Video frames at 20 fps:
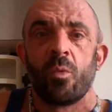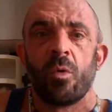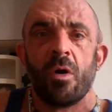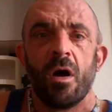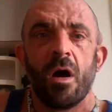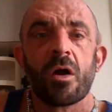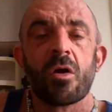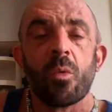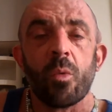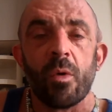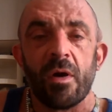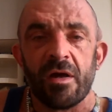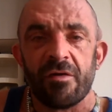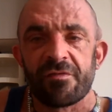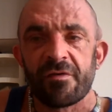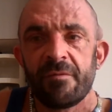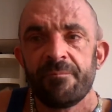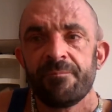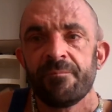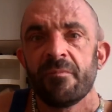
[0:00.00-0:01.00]
to work with
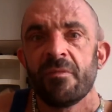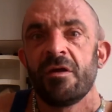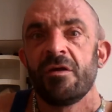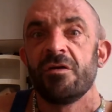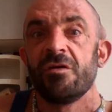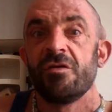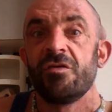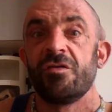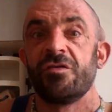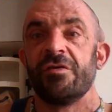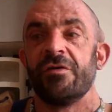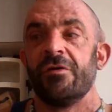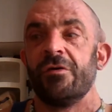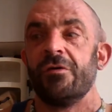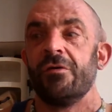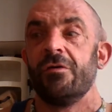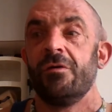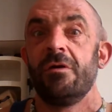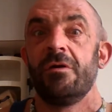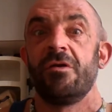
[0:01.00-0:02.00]

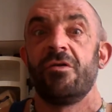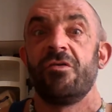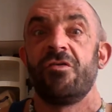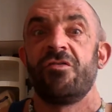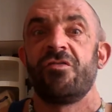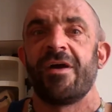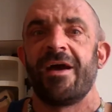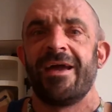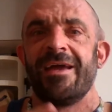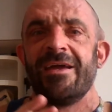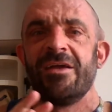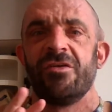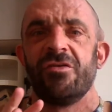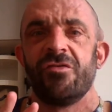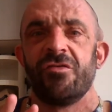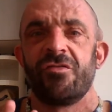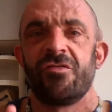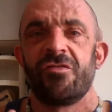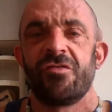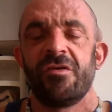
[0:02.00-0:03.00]
to
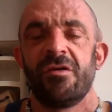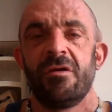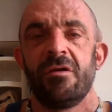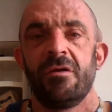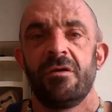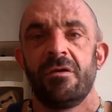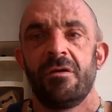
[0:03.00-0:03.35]
change